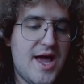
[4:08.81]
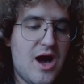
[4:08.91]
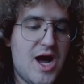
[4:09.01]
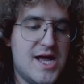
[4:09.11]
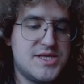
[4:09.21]

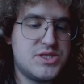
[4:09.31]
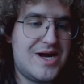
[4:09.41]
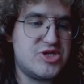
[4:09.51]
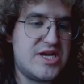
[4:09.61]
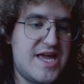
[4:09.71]
hard to
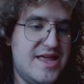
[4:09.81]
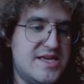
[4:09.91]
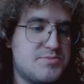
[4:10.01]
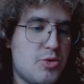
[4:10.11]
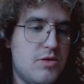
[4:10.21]
actually hit
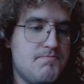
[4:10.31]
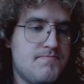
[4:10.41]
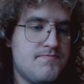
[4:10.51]
this pawn.